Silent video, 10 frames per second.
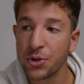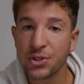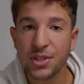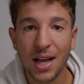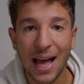
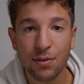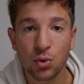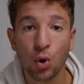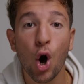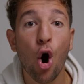just have
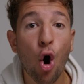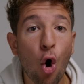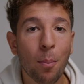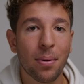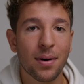to
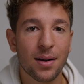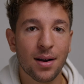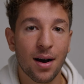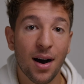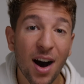hop
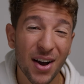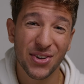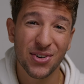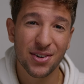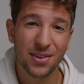
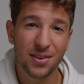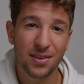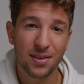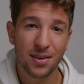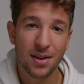higher.
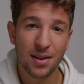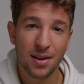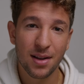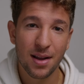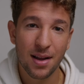
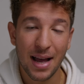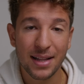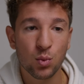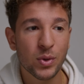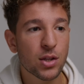
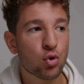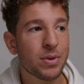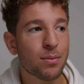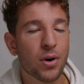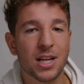And we need to
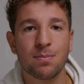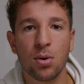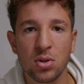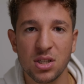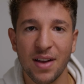be more
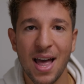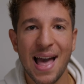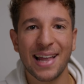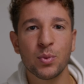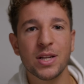explosive.
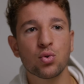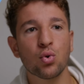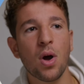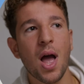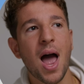And we need
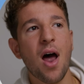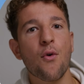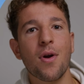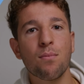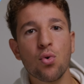to
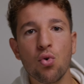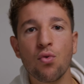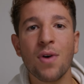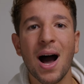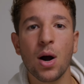
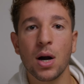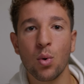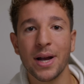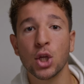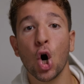remove our
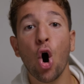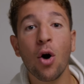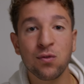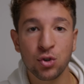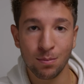weight
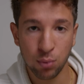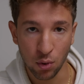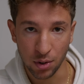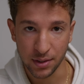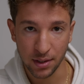off the
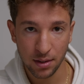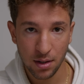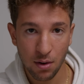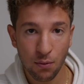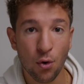board
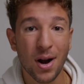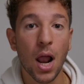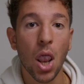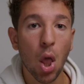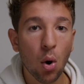for
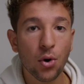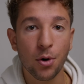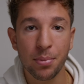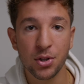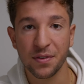a
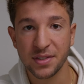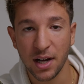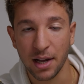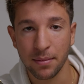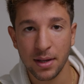longer period of
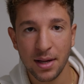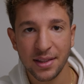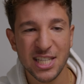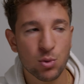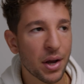time.
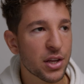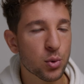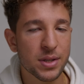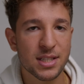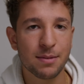That's why you
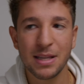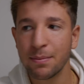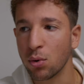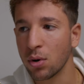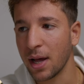will see
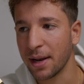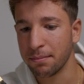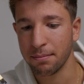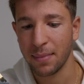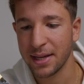people,
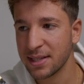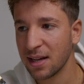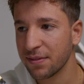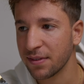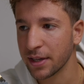and
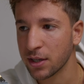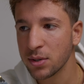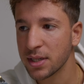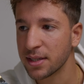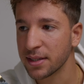myself
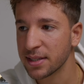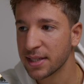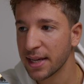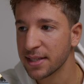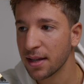included in this
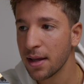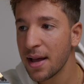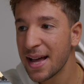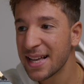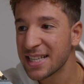case,
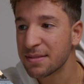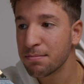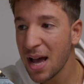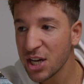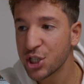
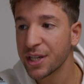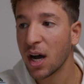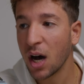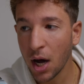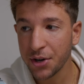smashing
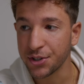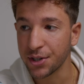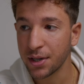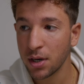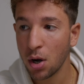
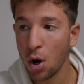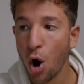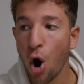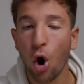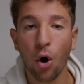harder
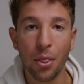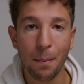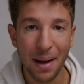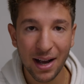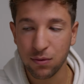on the
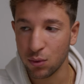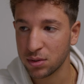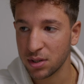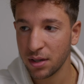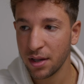back
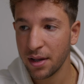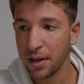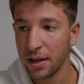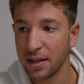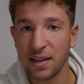foot
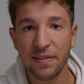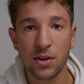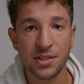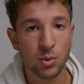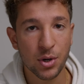in
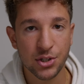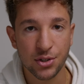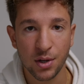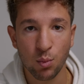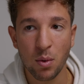difficult
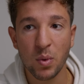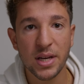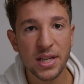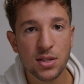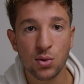situations when we
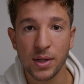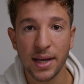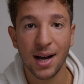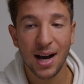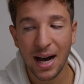need to
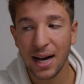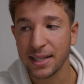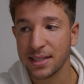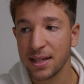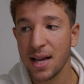gain
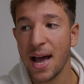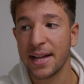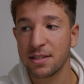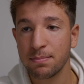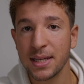height
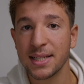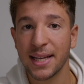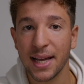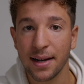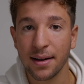and speed
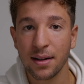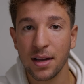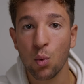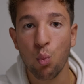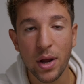again
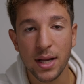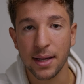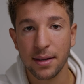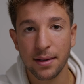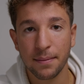quickly.